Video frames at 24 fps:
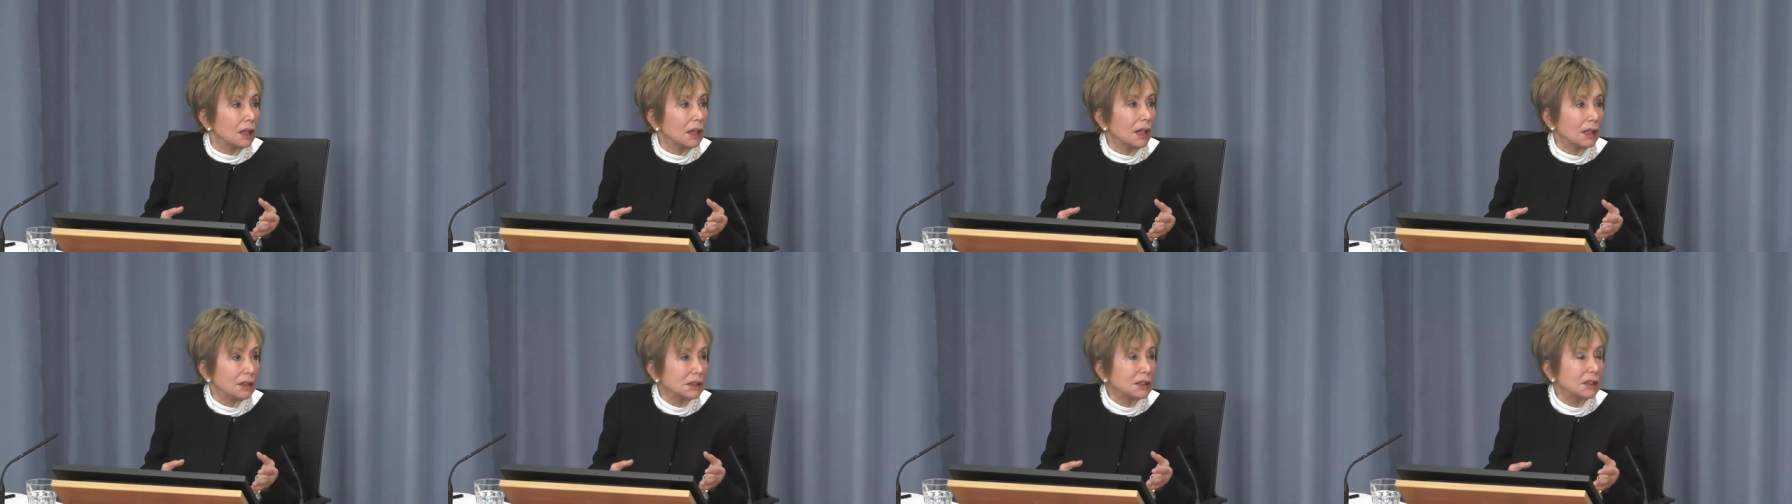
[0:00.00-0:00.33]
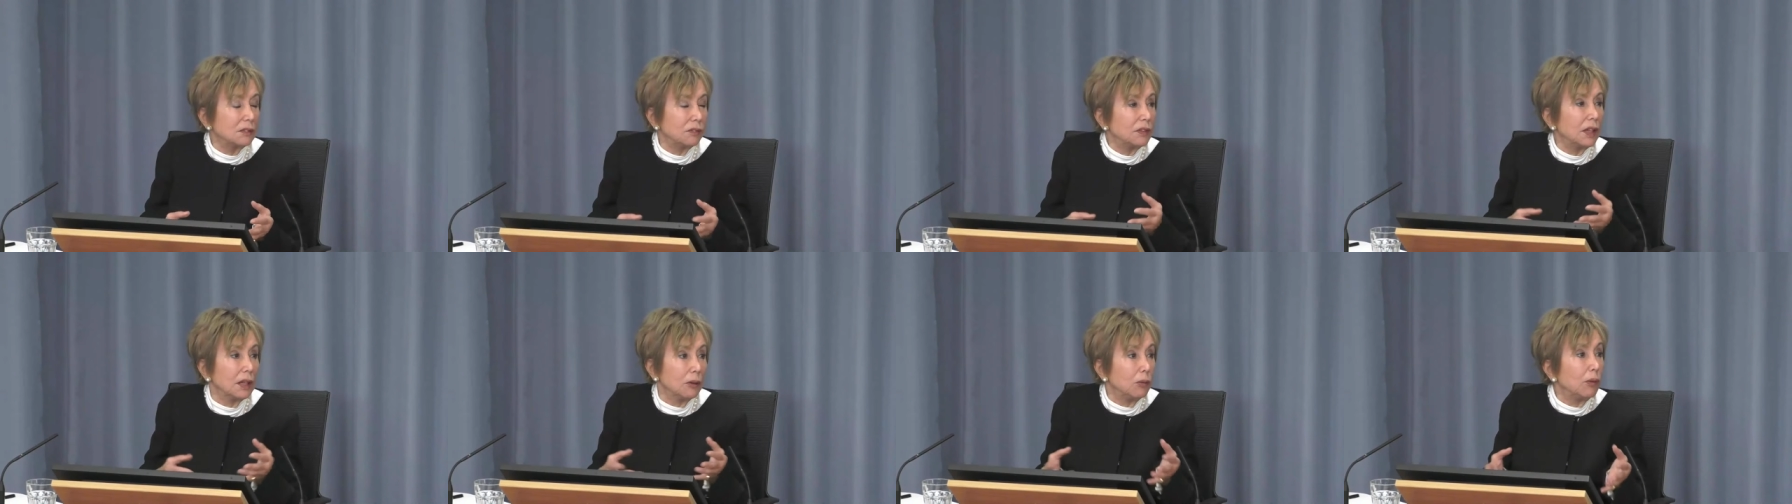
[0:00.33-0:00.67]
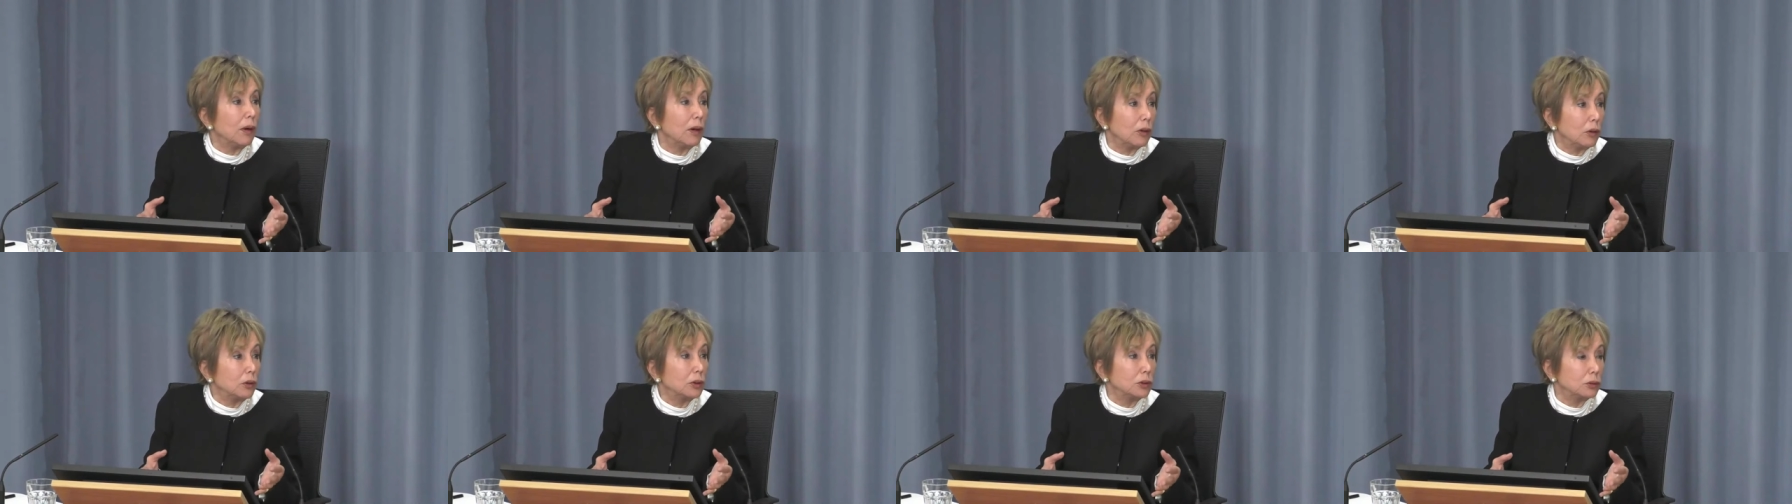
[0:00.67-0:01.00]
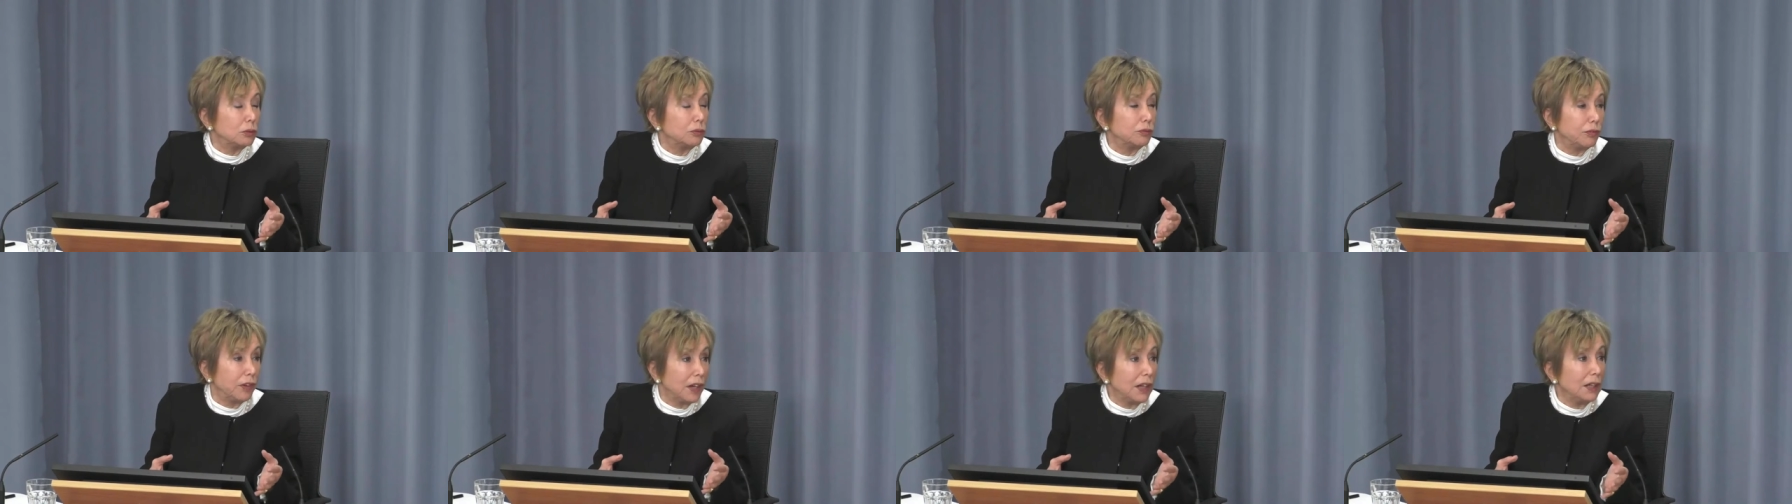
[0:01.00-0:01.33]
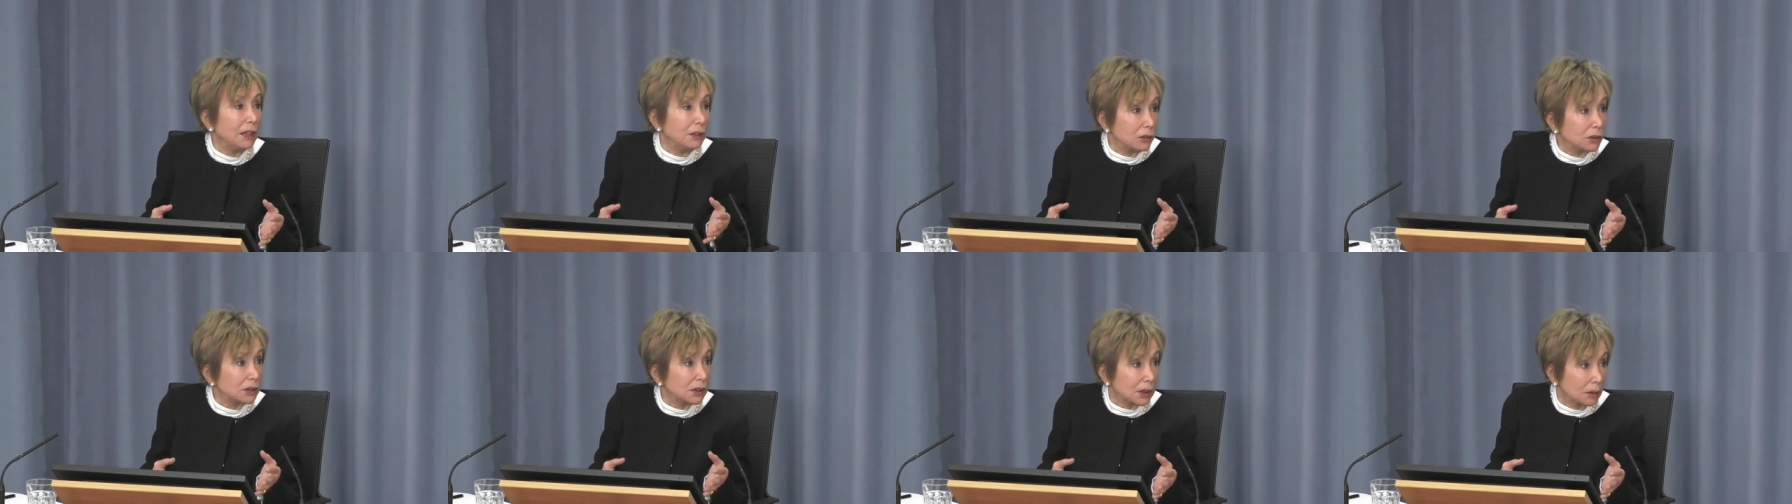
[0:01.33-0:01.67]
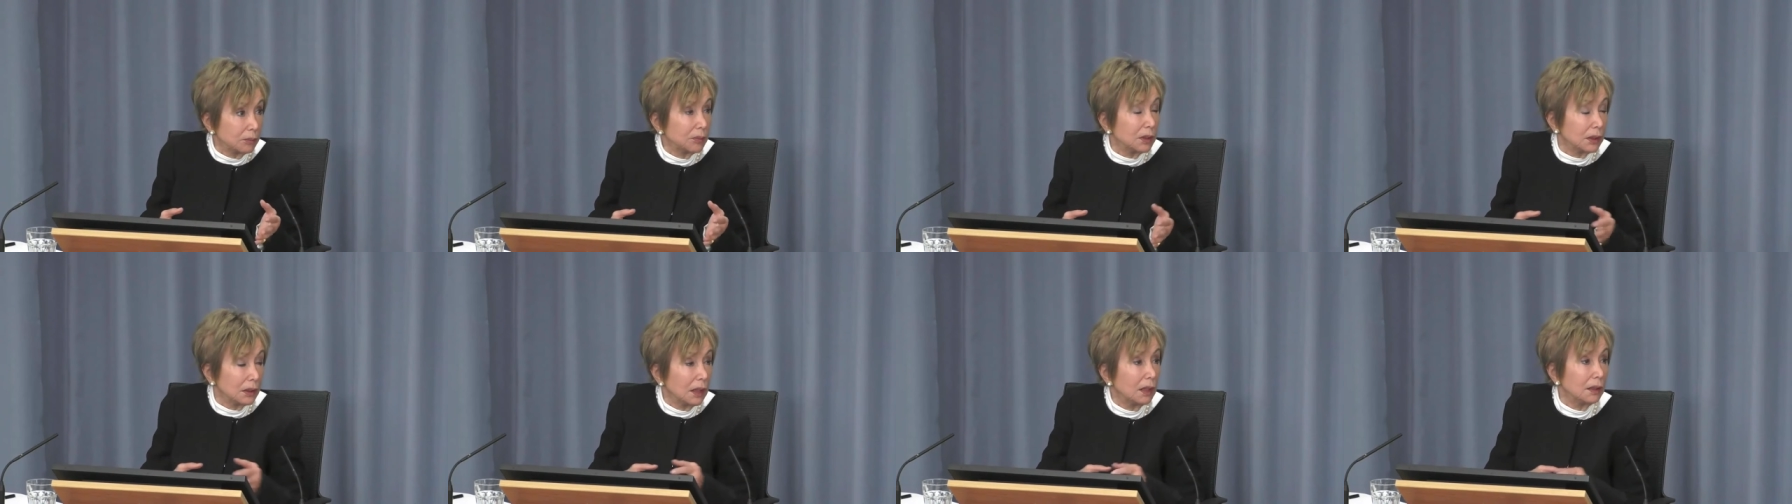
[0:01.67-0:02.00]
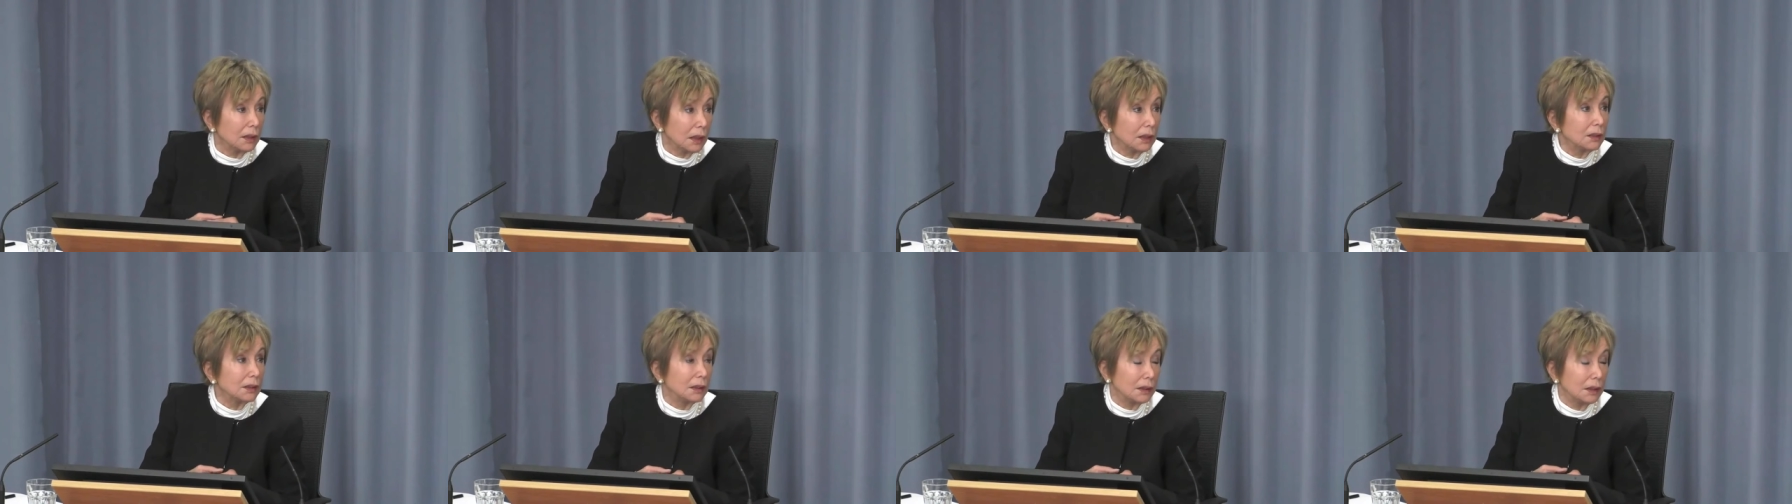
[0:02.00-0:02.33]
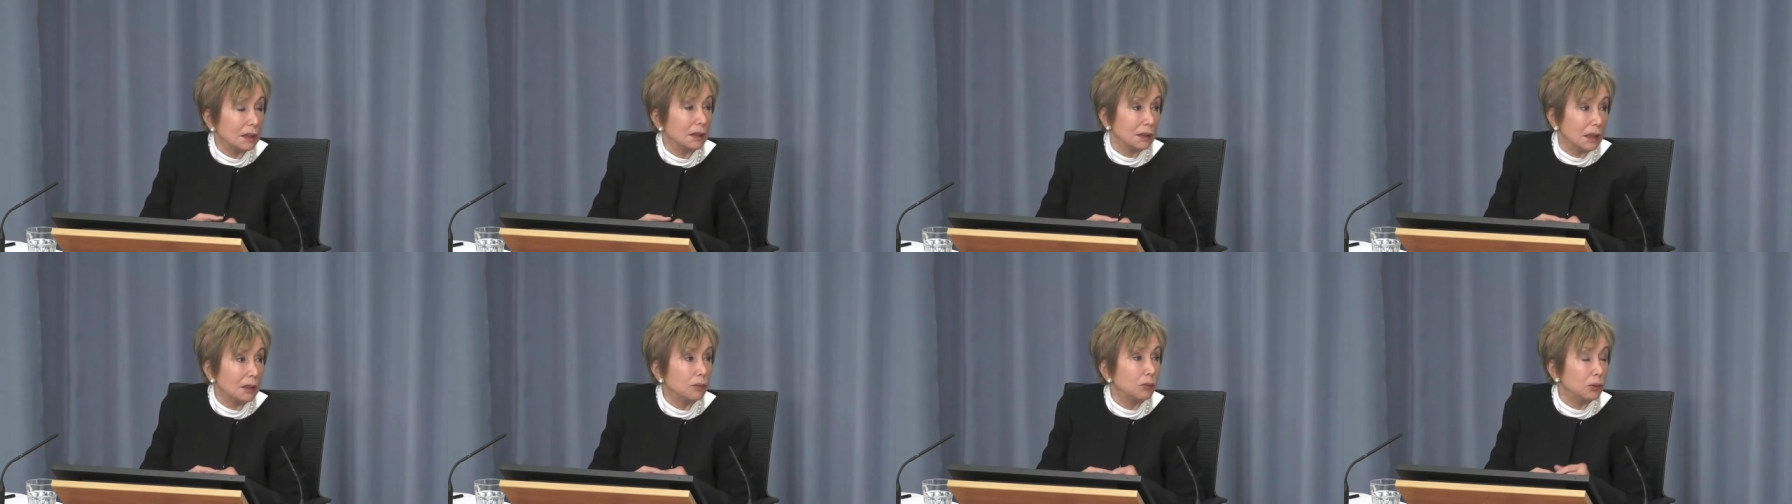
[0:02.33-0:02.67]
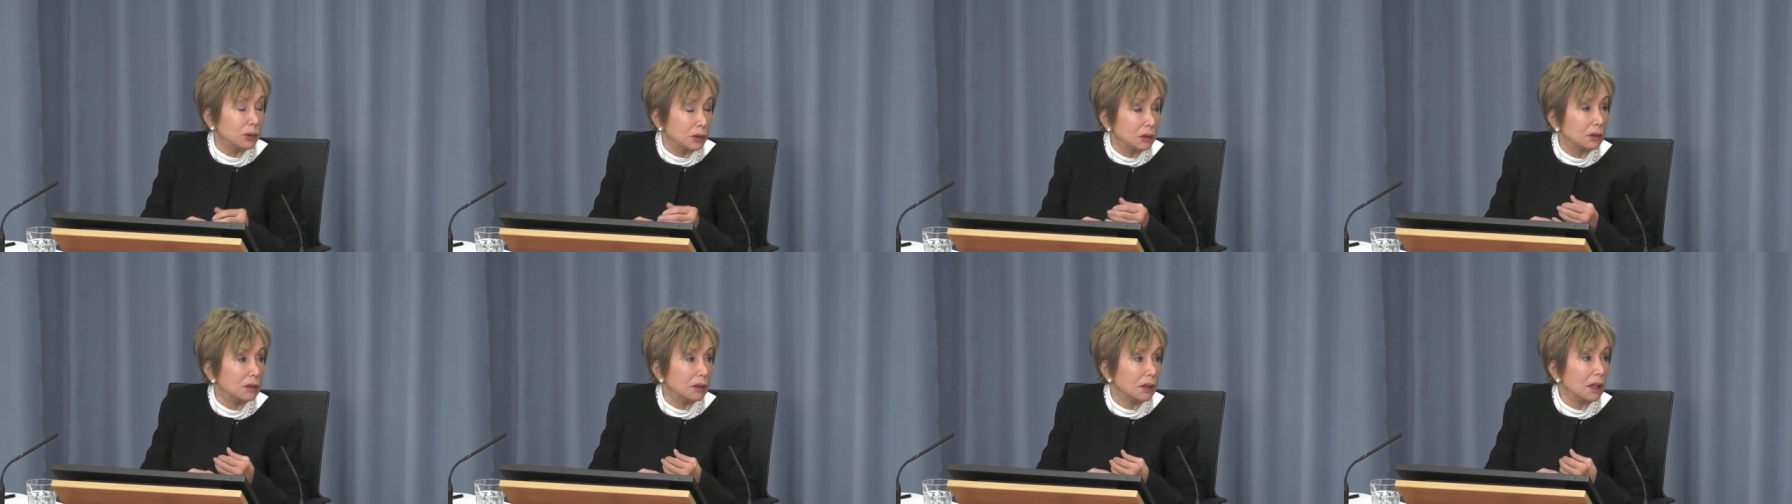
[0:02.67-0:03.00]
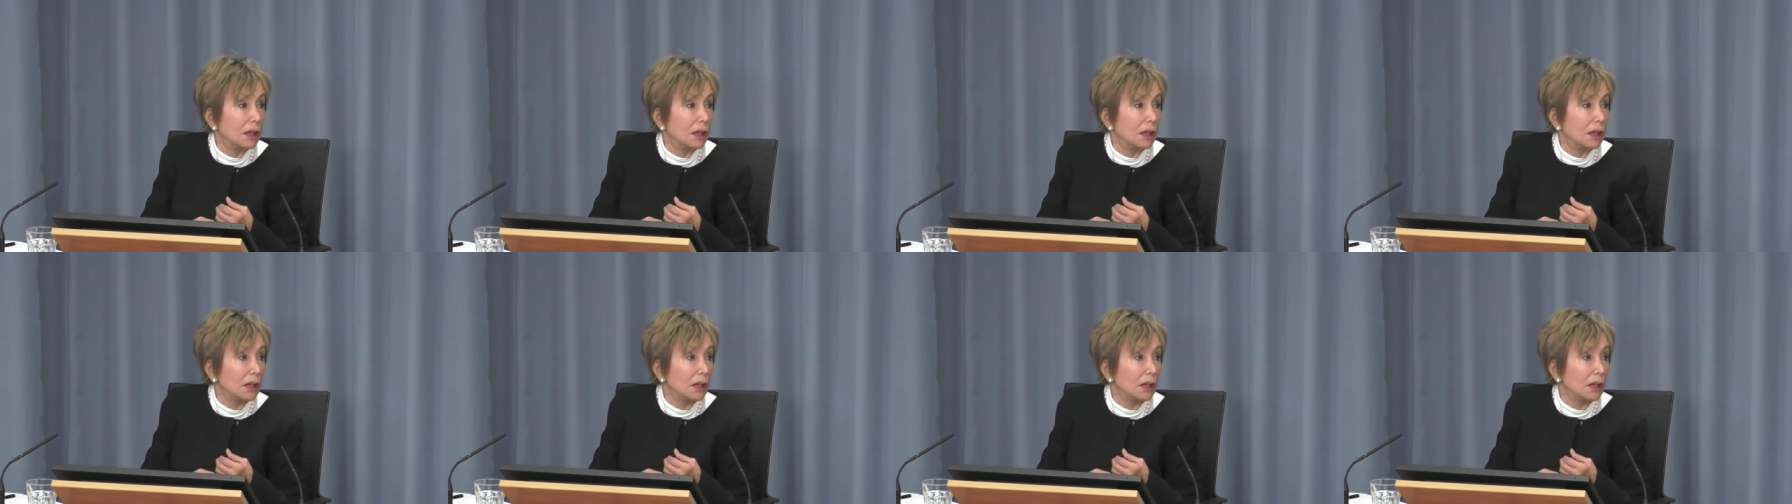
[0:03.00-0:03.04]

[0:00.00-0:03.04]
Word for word: as if they were going to faint or something like that, they would